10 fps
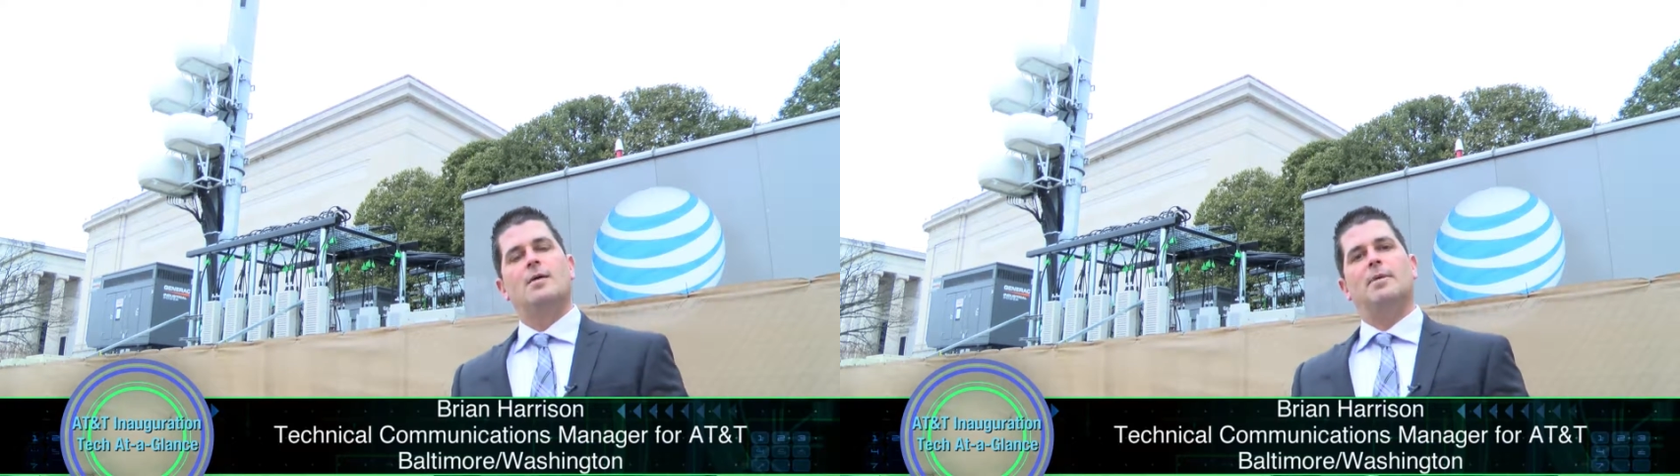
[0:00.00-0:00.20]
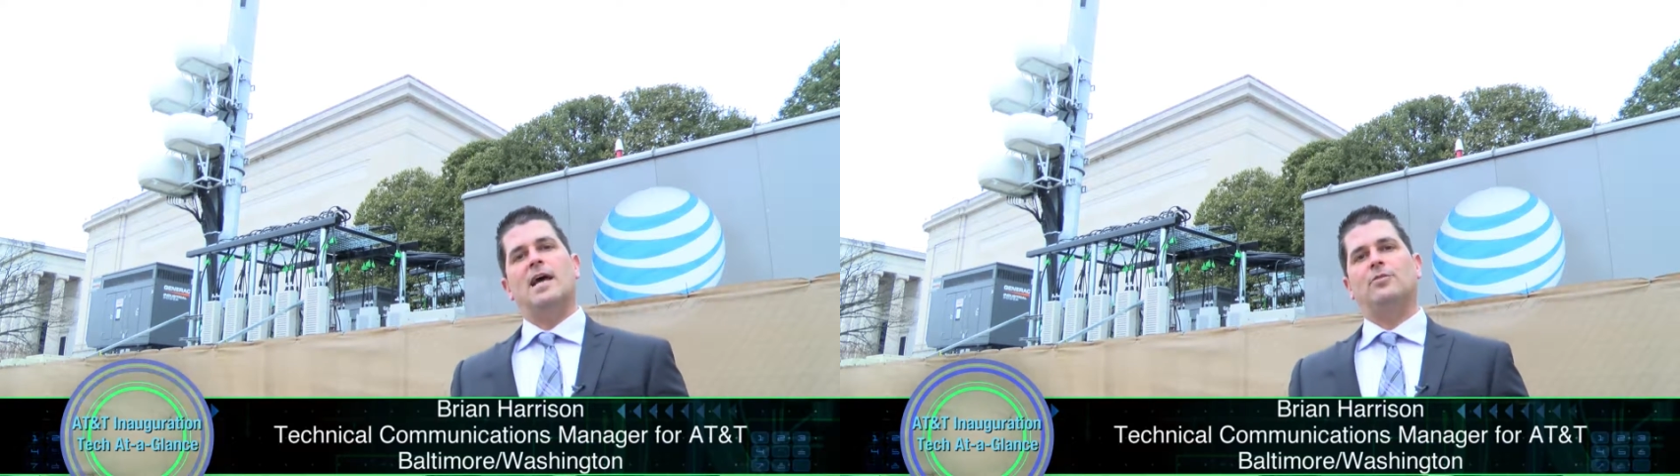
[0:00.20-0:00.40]

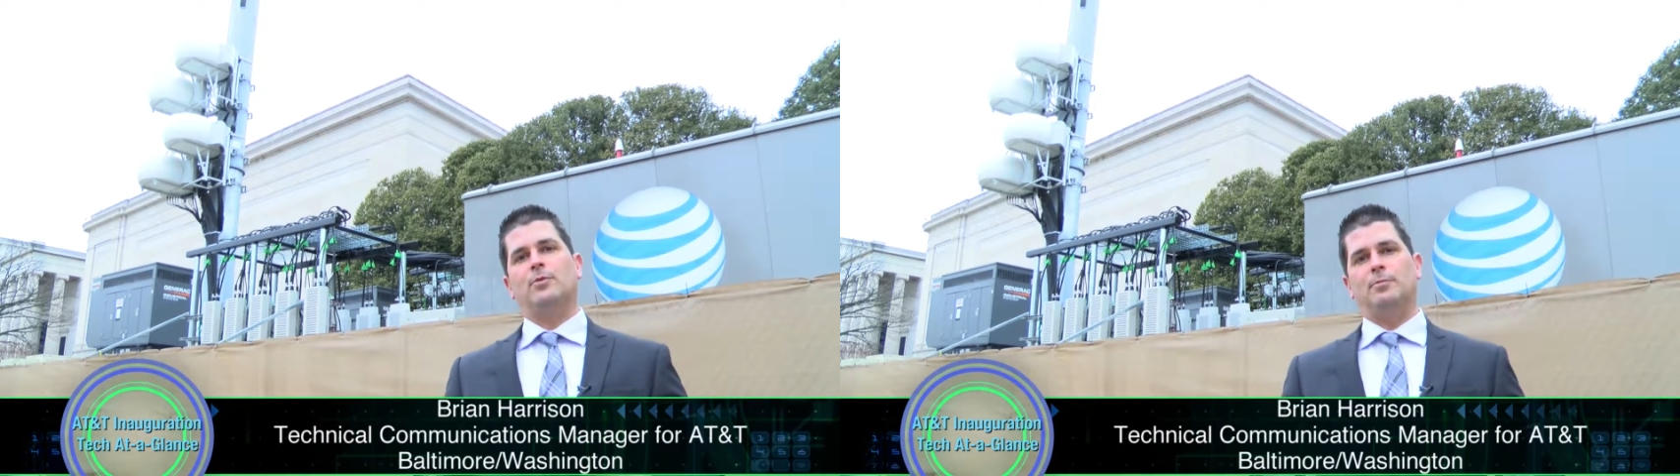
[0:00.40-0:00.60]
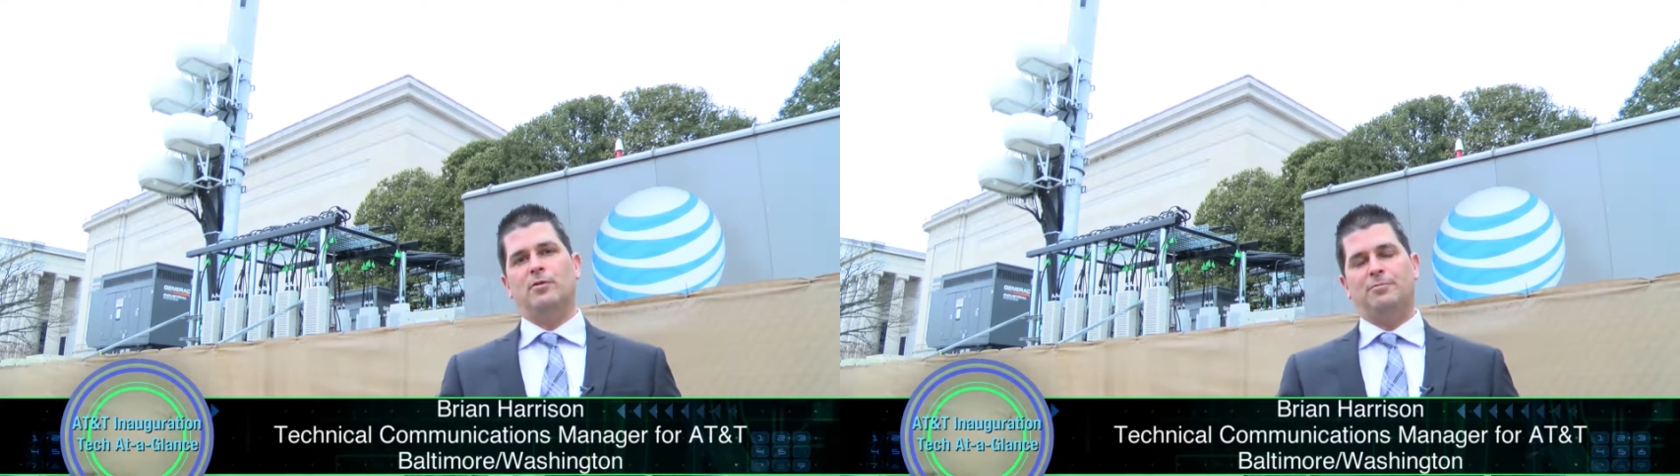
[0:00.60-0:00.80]
but as
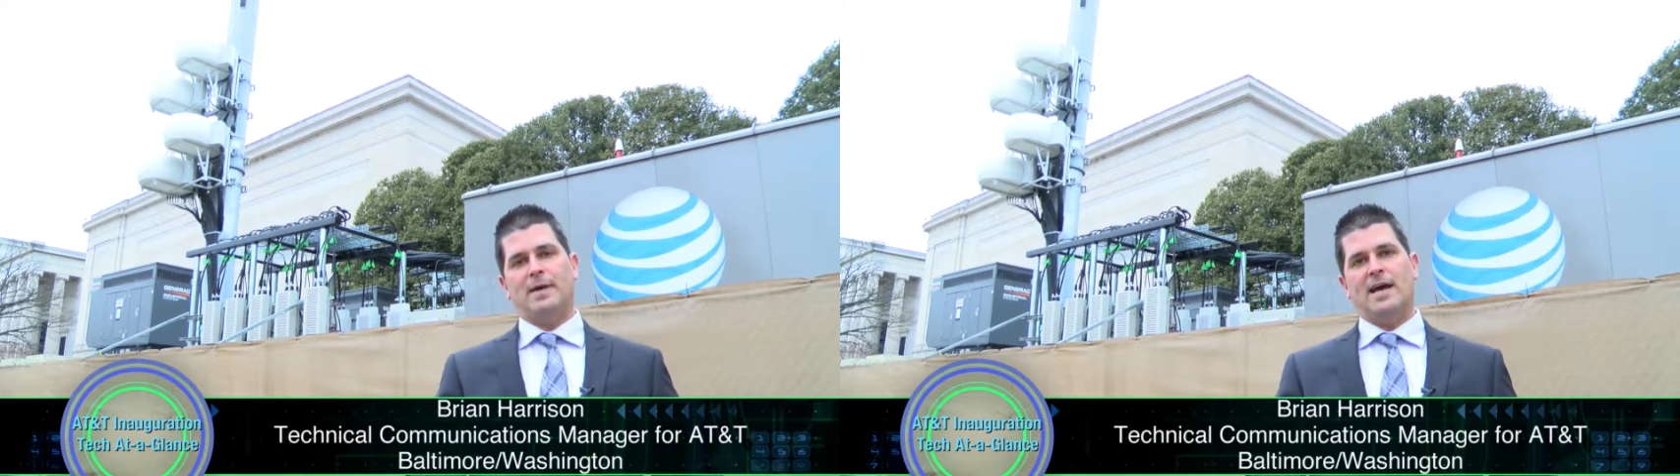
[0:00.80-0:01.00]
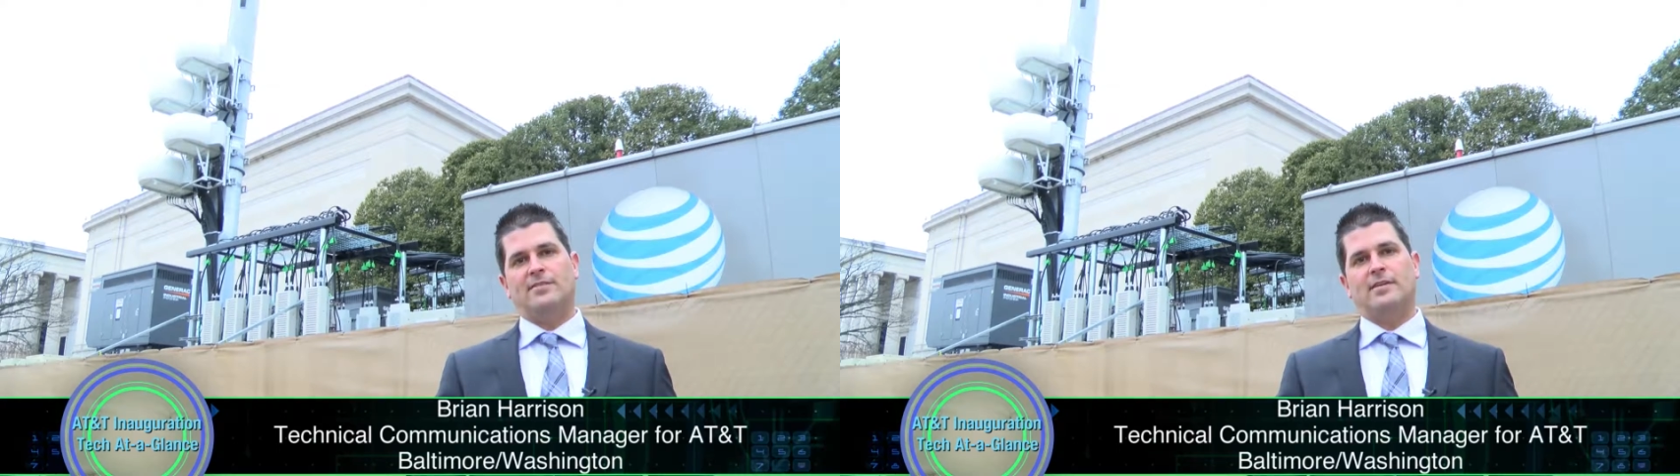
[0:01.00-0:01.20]
we move
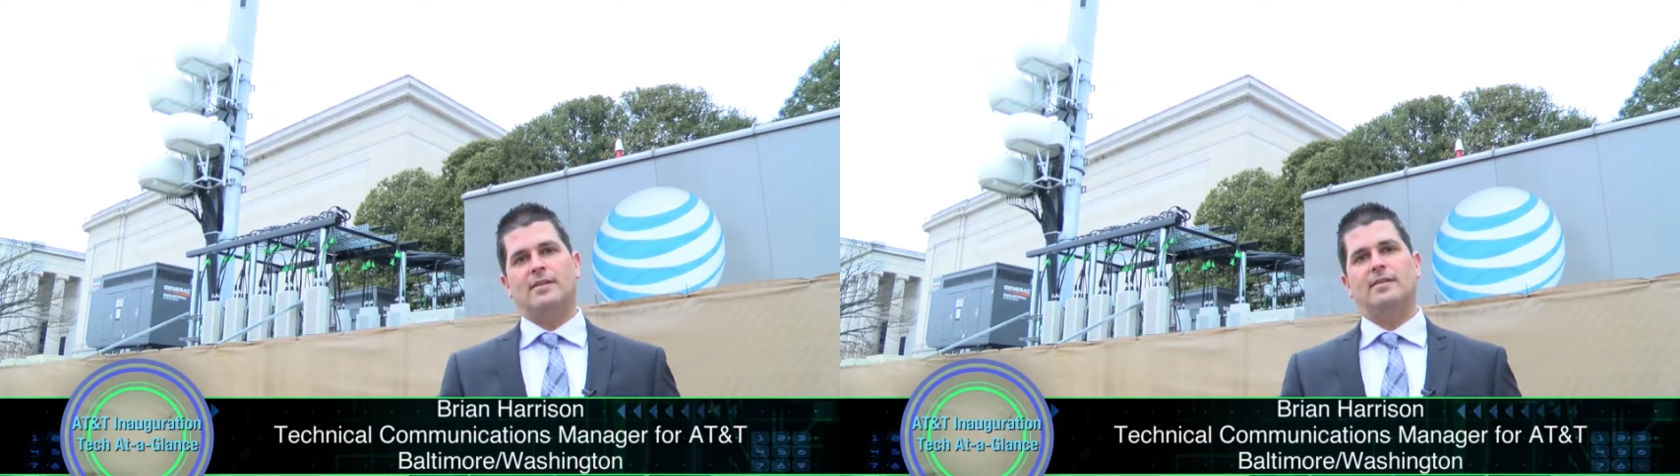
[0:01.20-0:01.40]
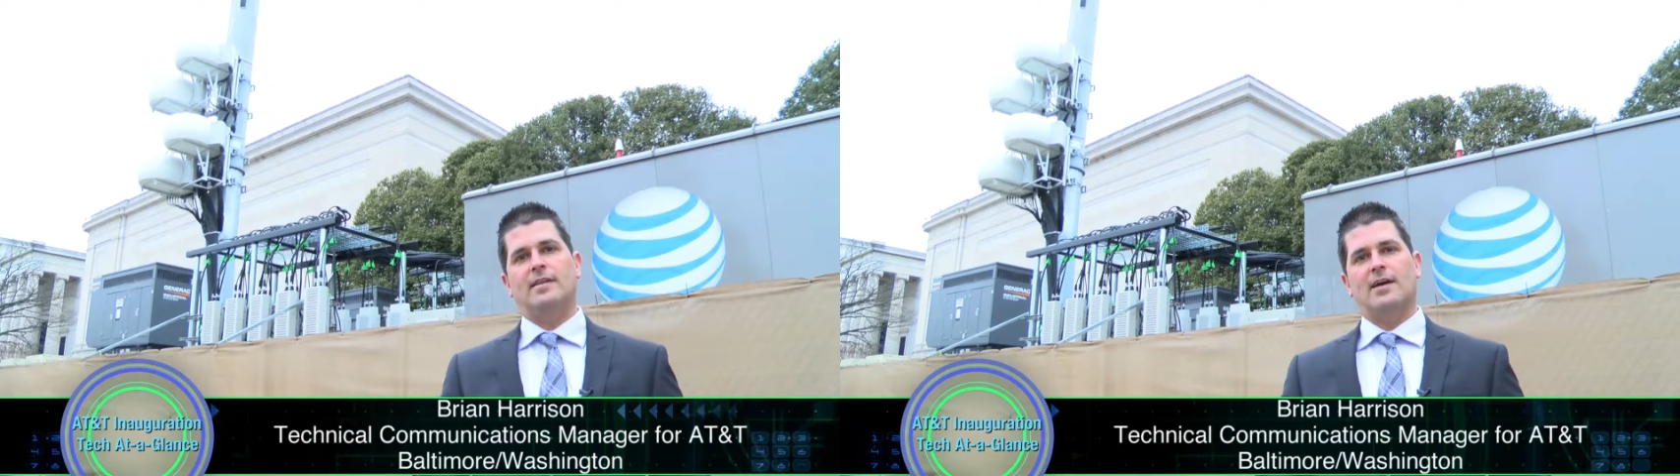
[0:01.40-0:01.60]
past
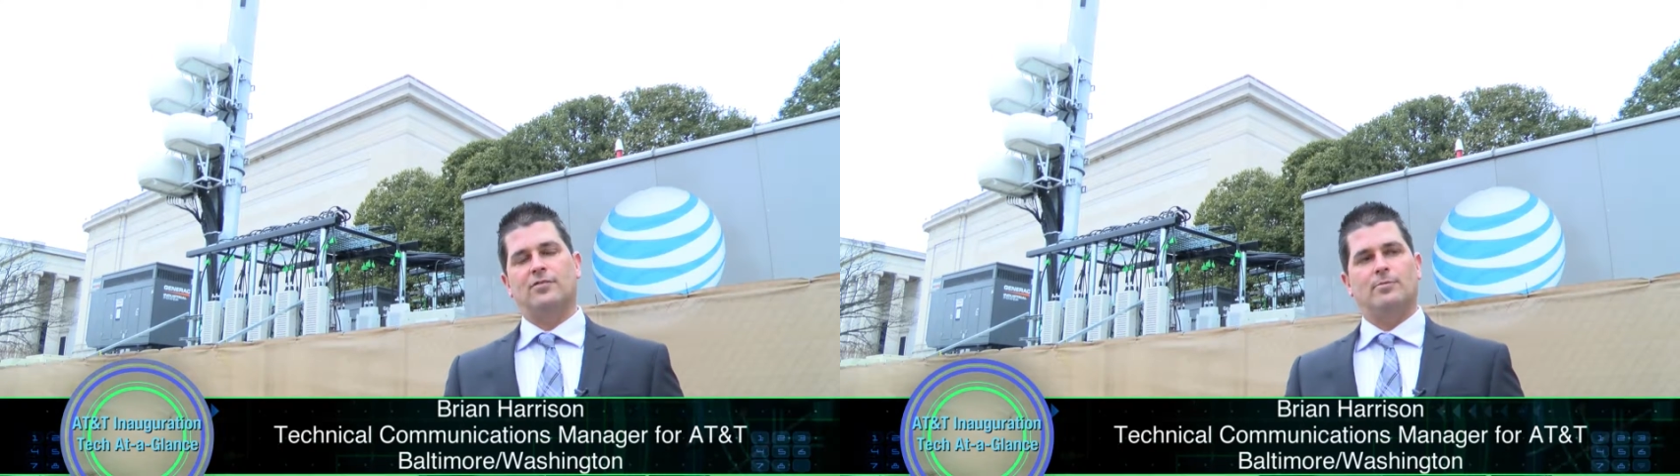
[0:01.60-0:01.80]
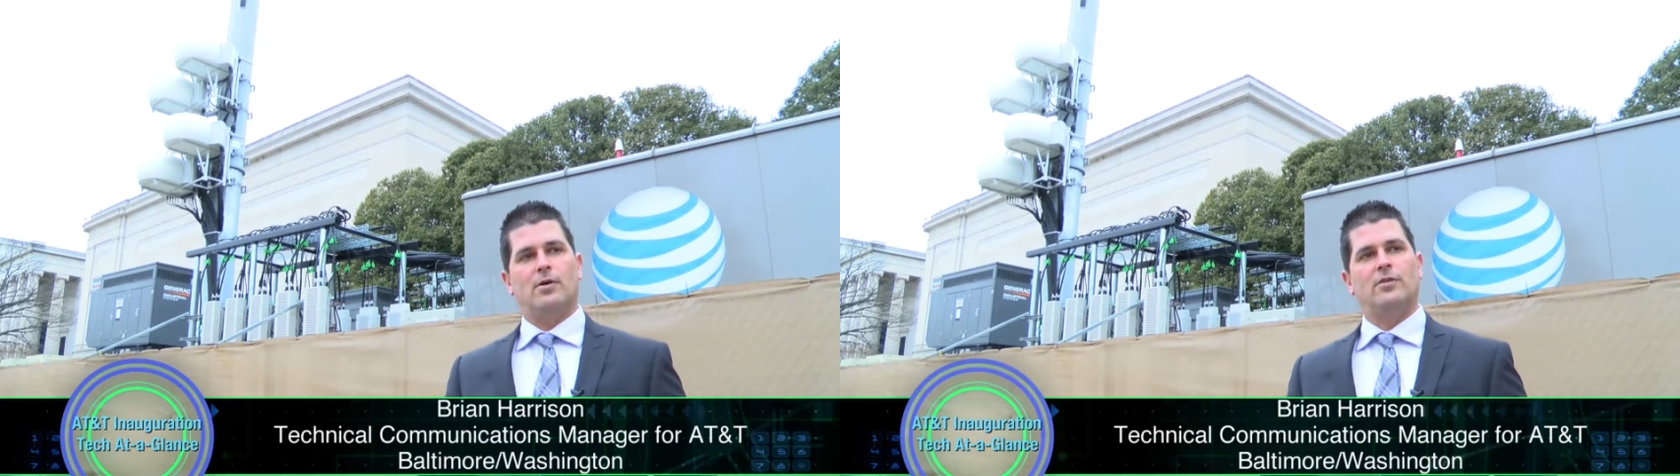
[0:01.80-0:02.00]
it, the
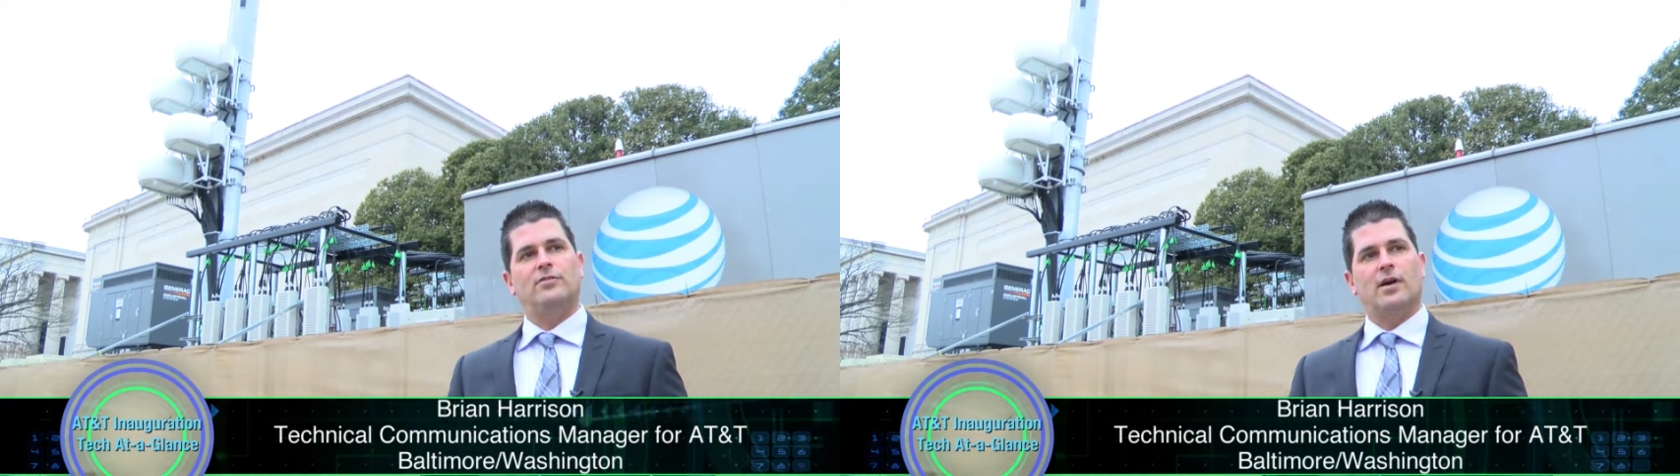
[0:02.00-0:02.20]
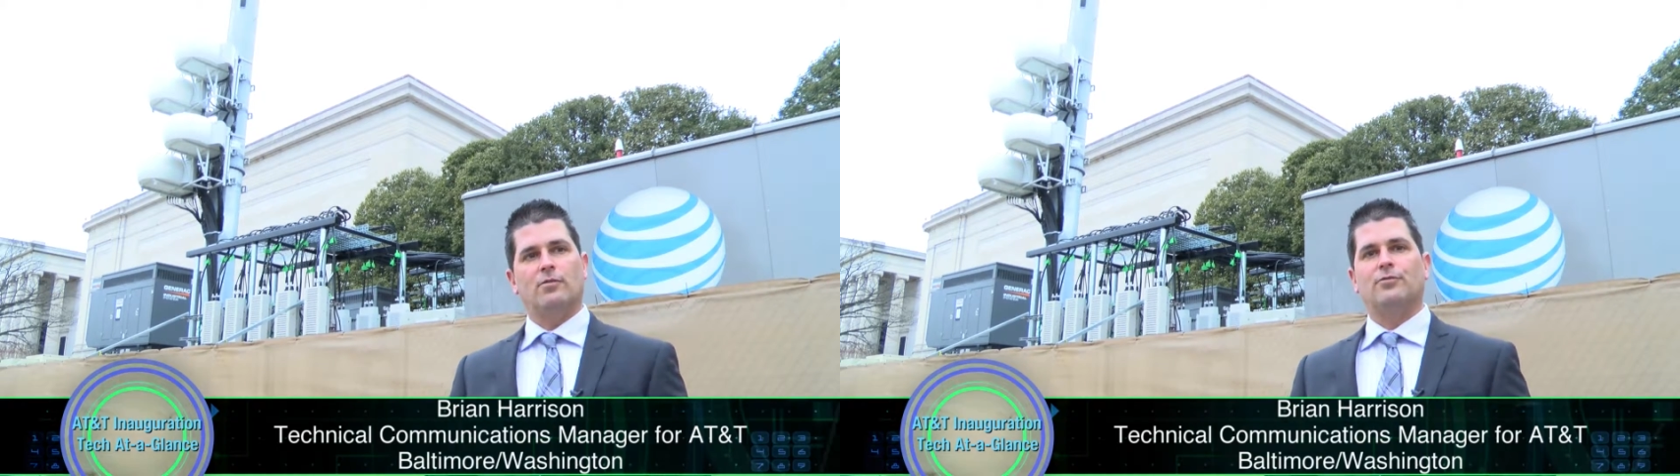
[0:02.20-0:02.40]
National Mall in
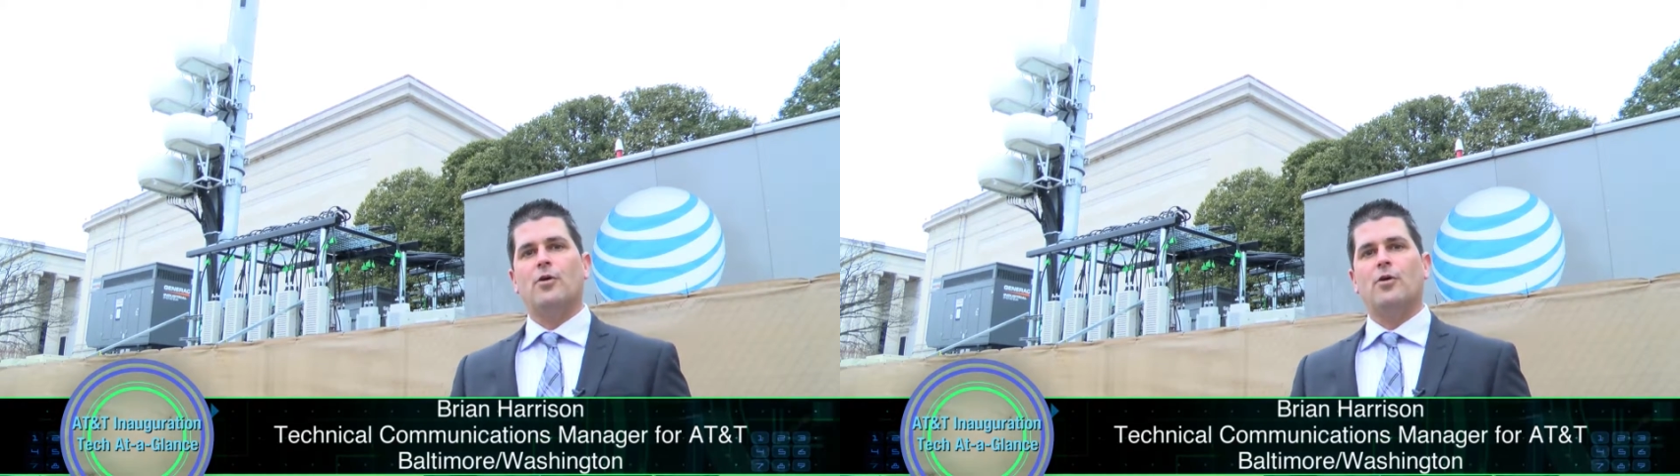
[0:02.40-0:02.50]
general,